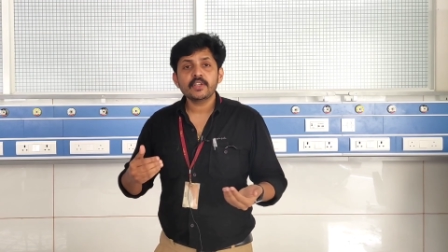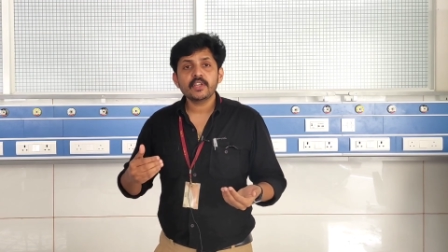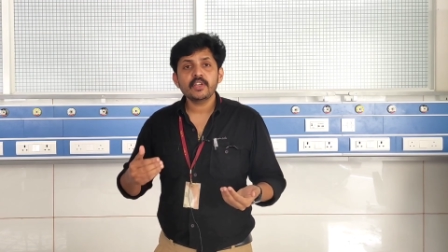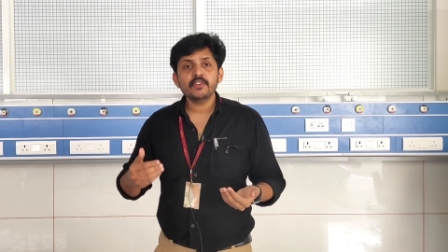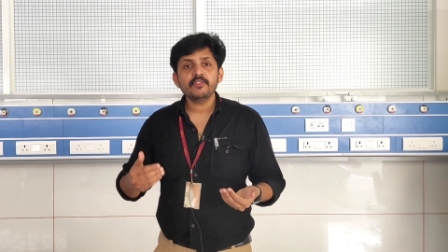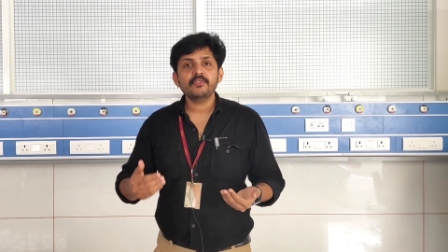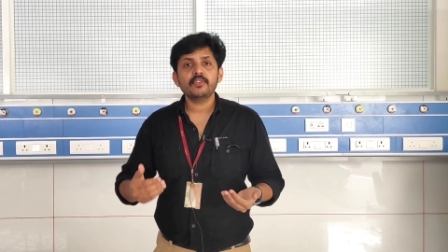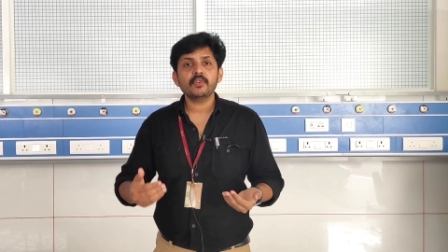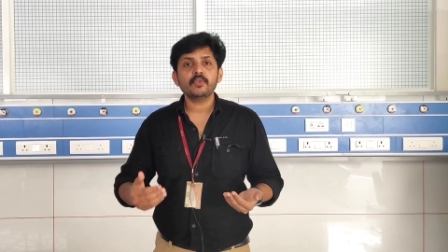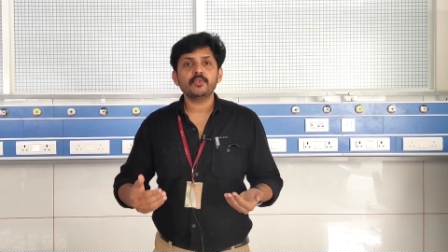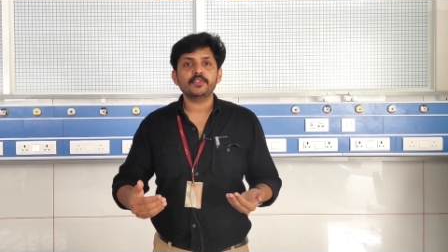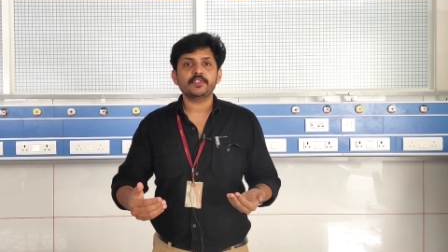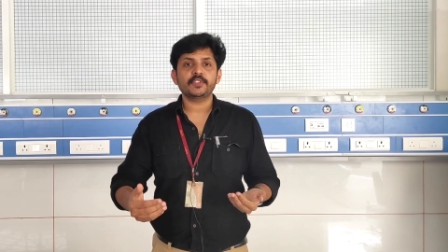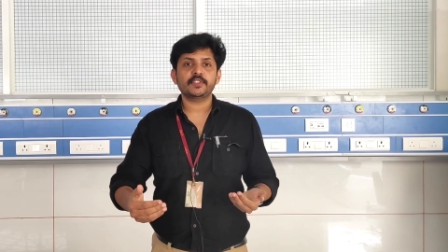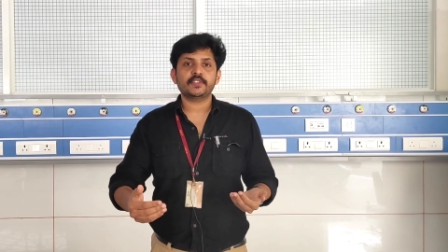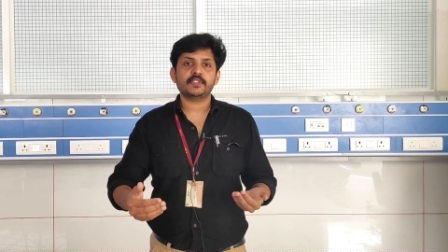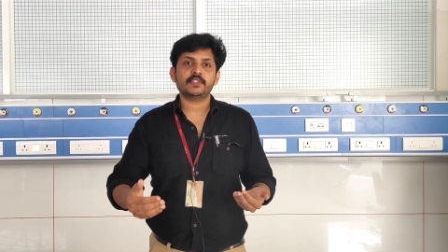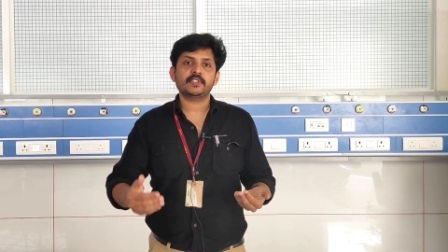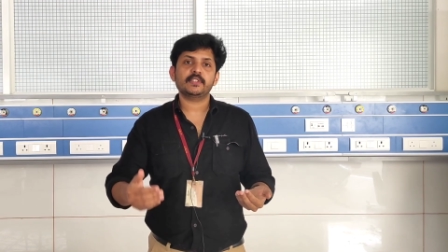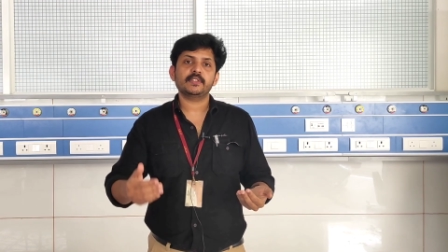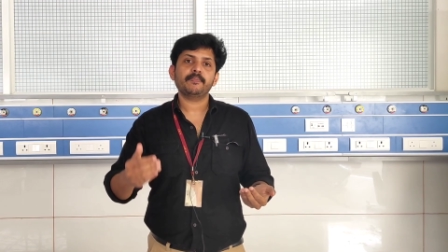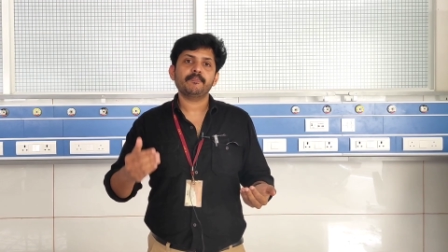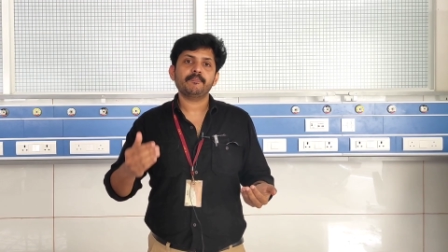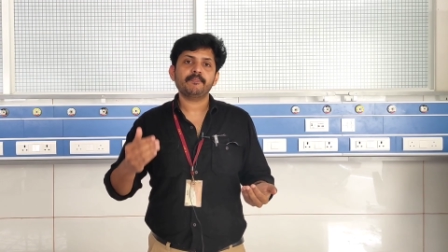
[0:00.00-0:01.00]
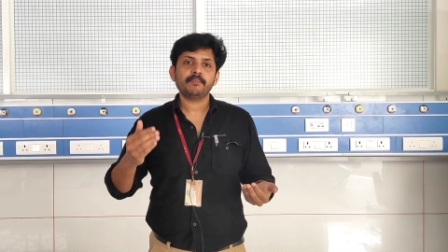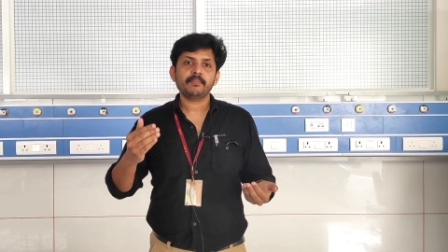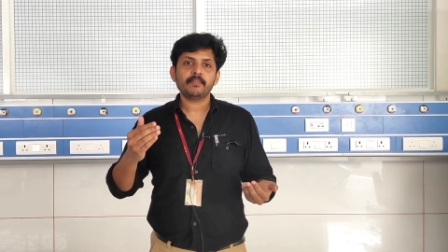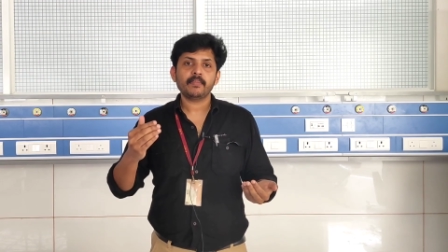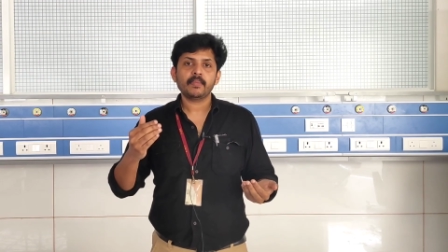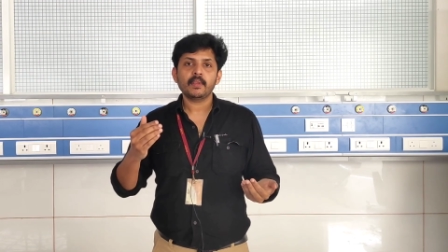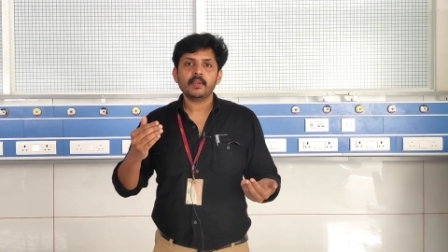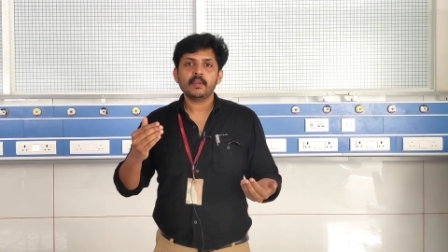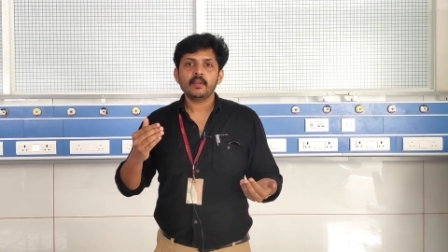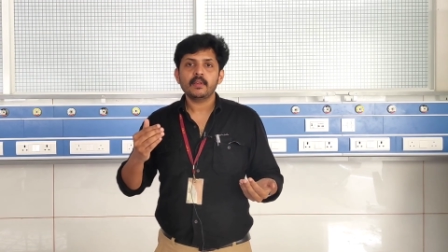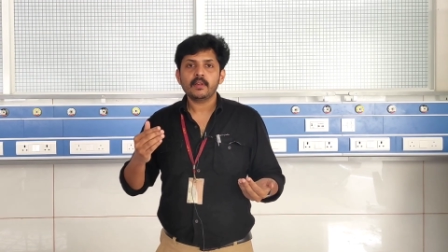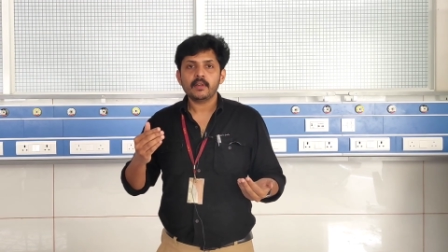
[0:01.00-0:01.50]
give fluids,
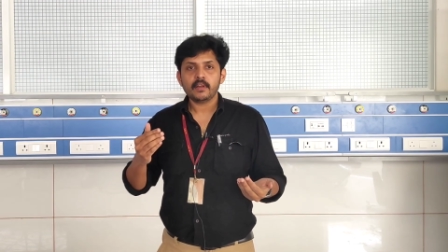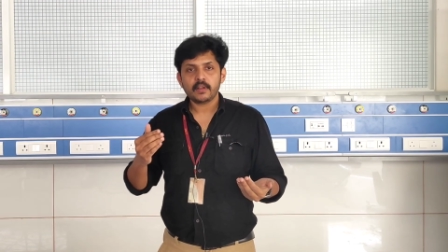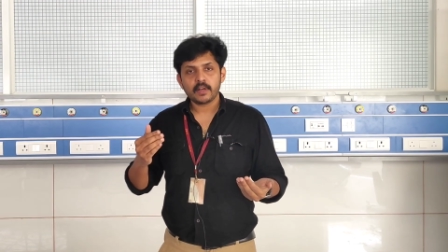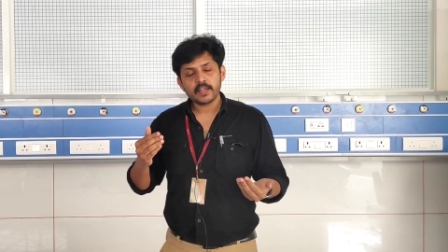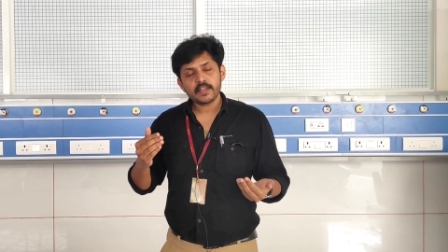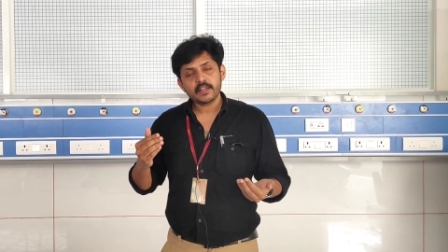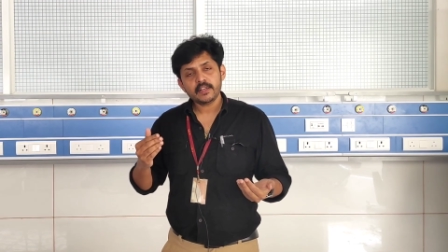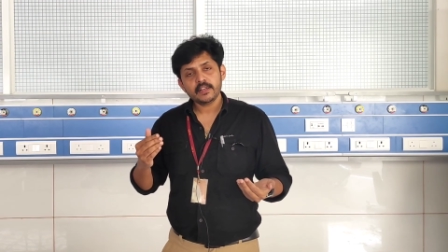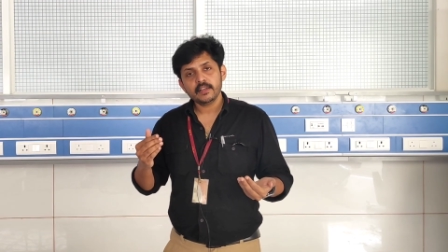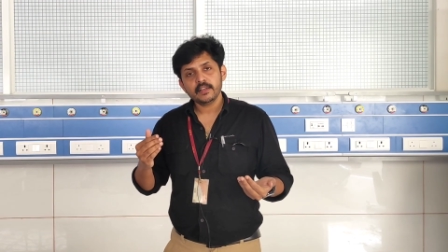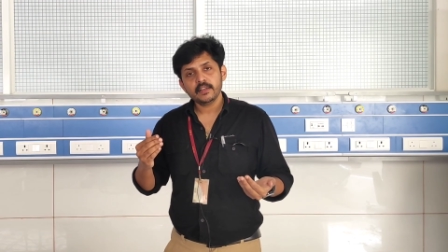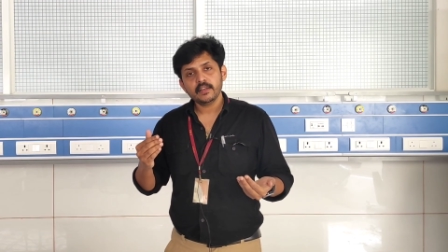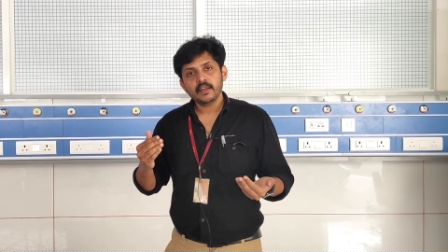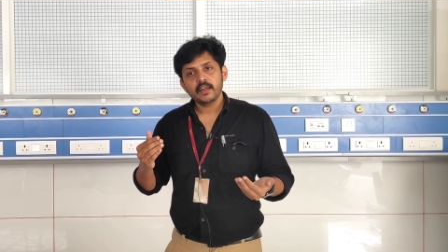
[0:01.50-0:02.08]
right?